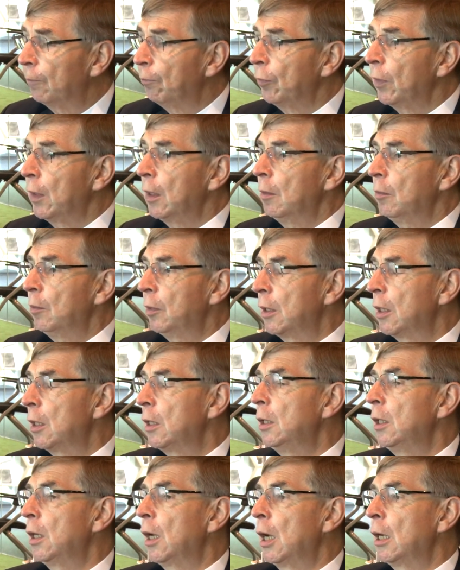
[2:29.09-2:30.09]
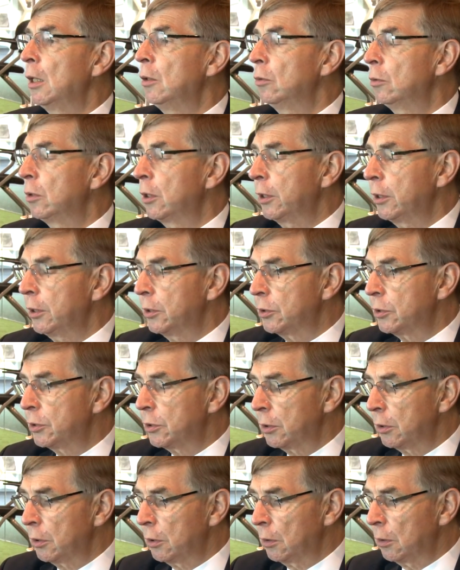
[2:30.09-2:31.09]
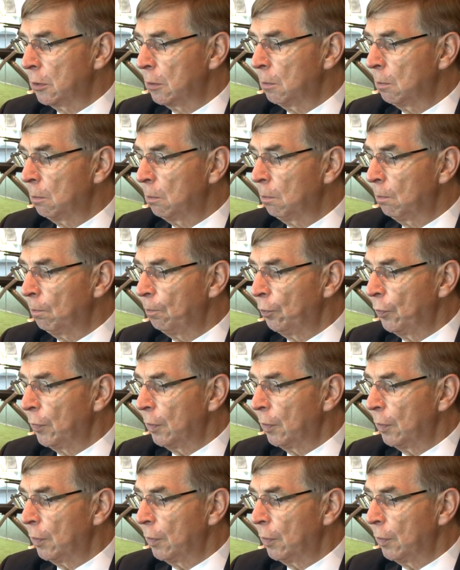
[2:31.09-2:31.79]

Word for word: Yeah. But I, I look at um,